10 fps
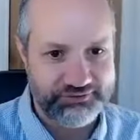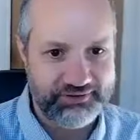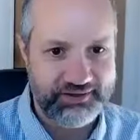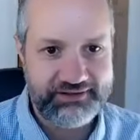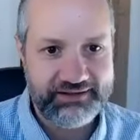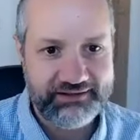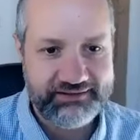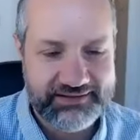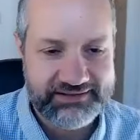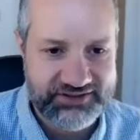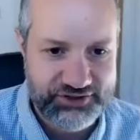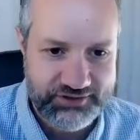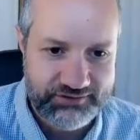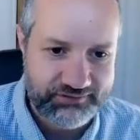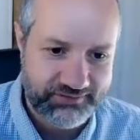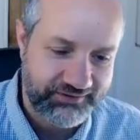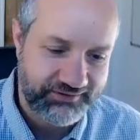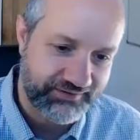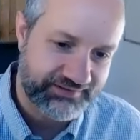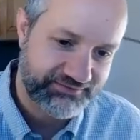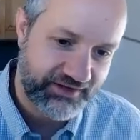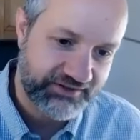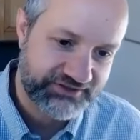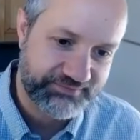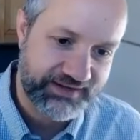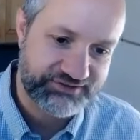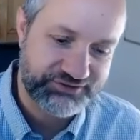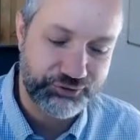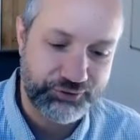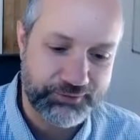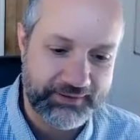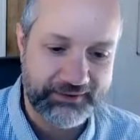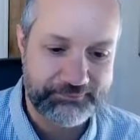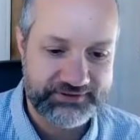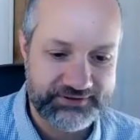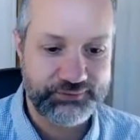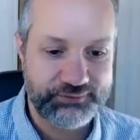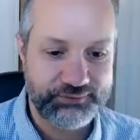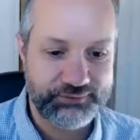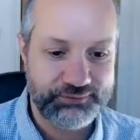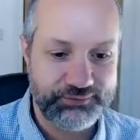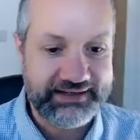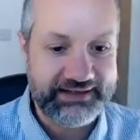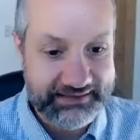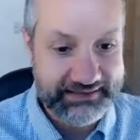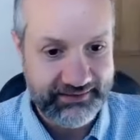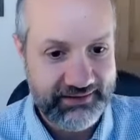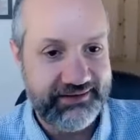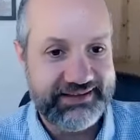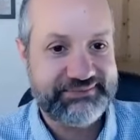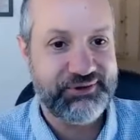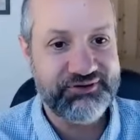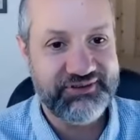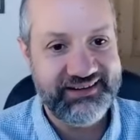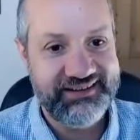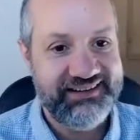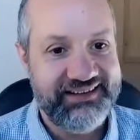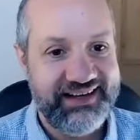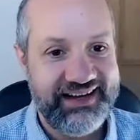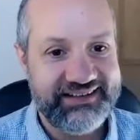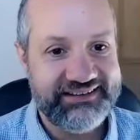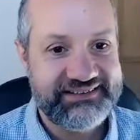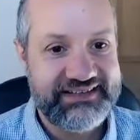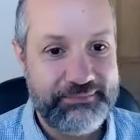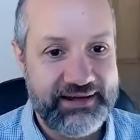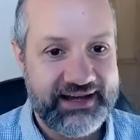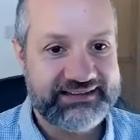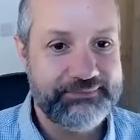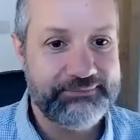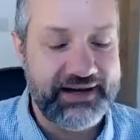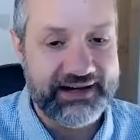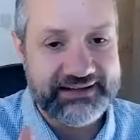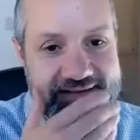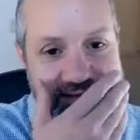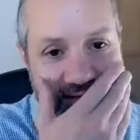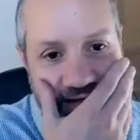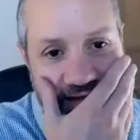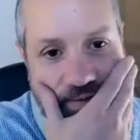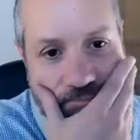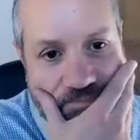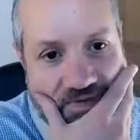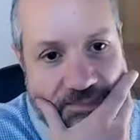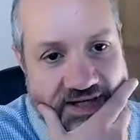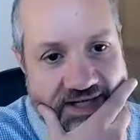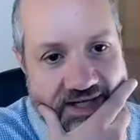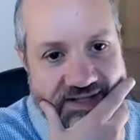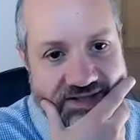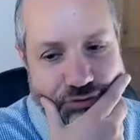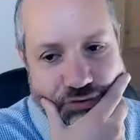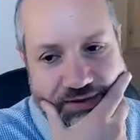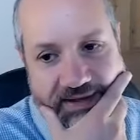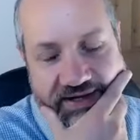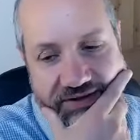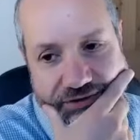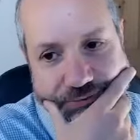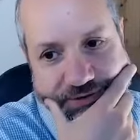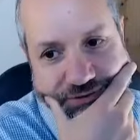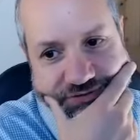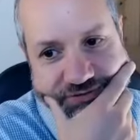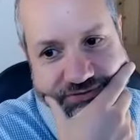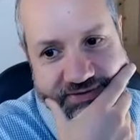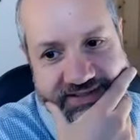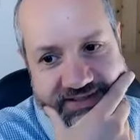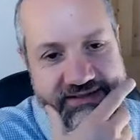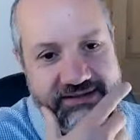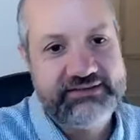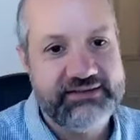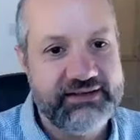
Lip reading: realise there's a vast amount to talk about between Explorer and TPXimpact. But I'd like to talk about your most recent